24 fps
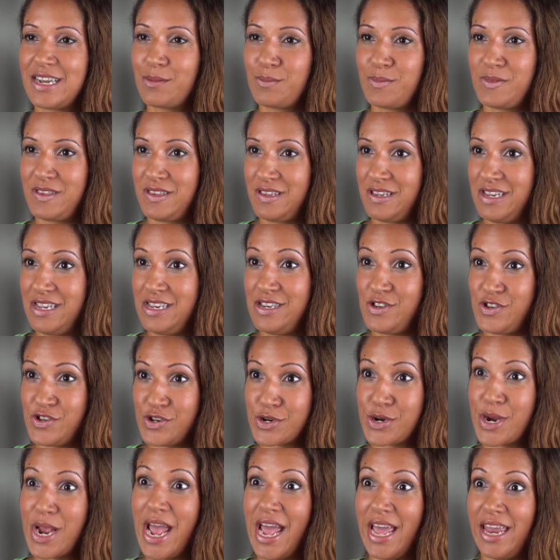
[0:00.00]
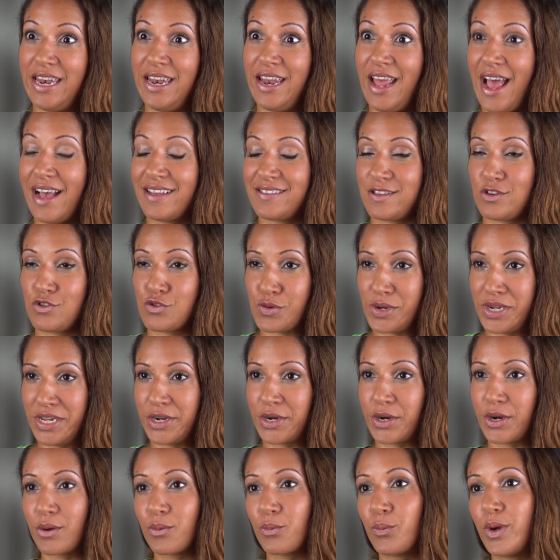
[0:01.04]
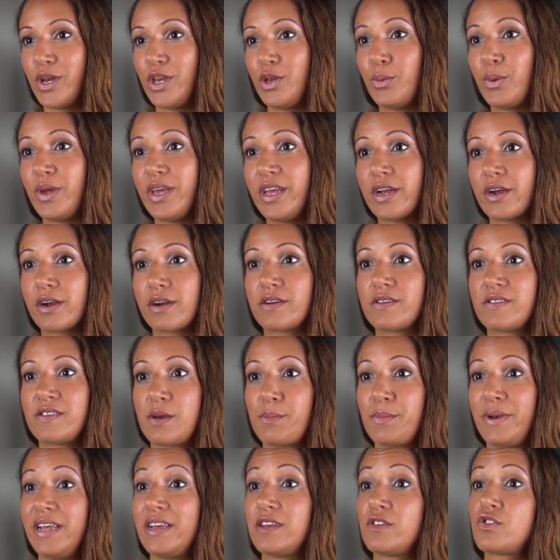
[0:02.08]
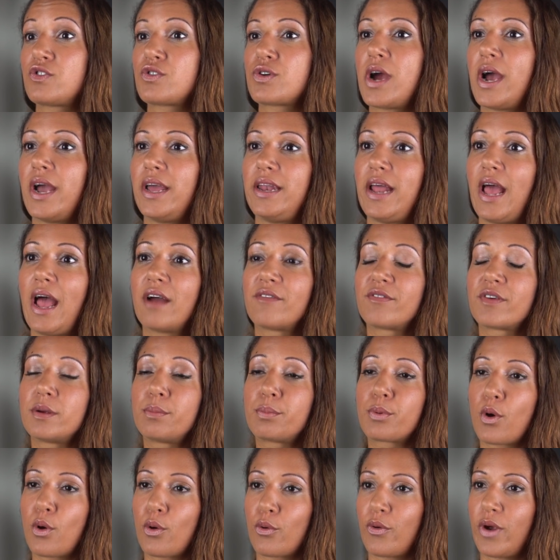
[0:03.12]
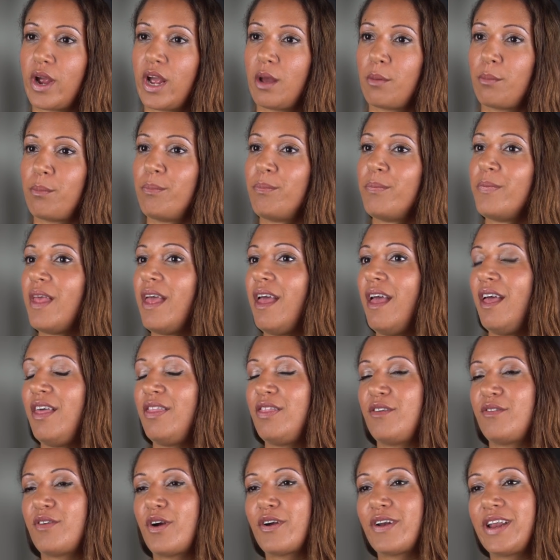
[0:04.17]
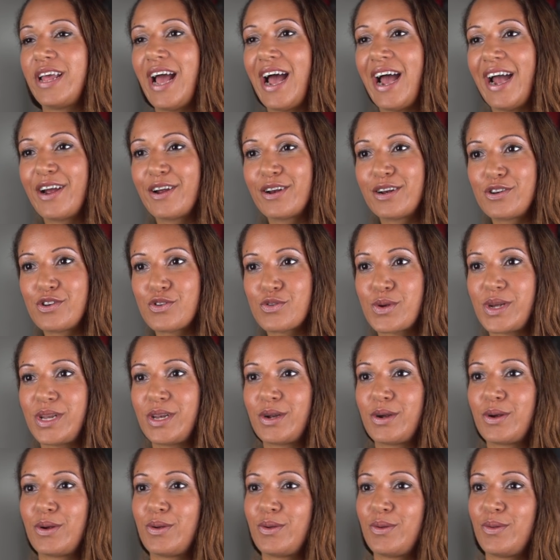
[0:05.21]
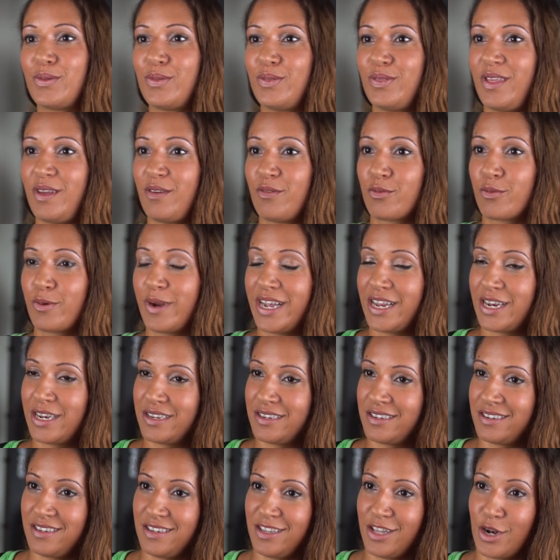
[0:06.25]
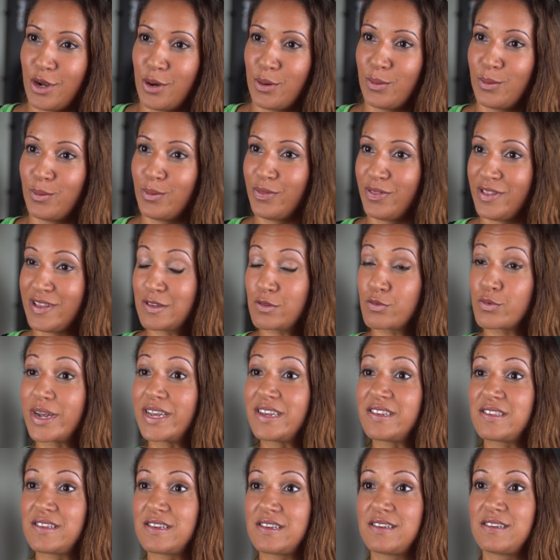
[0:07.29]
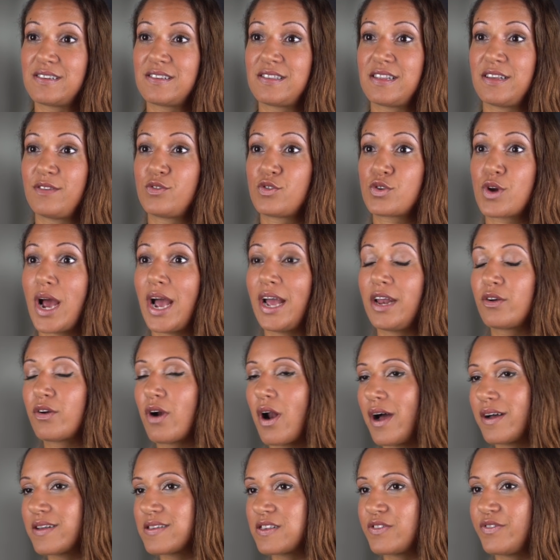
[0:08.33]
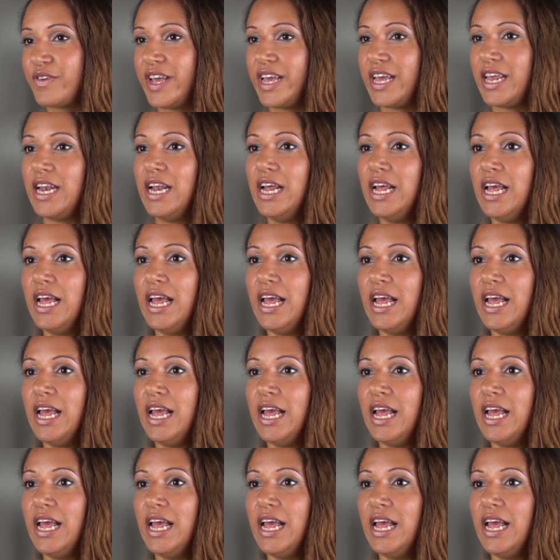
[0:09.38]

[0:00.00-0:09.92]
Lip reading: comes into your head as a trainer. When you hear somebody has tried every program, they've already hired a trainer, they've ran, these races, they've tried CrossFit,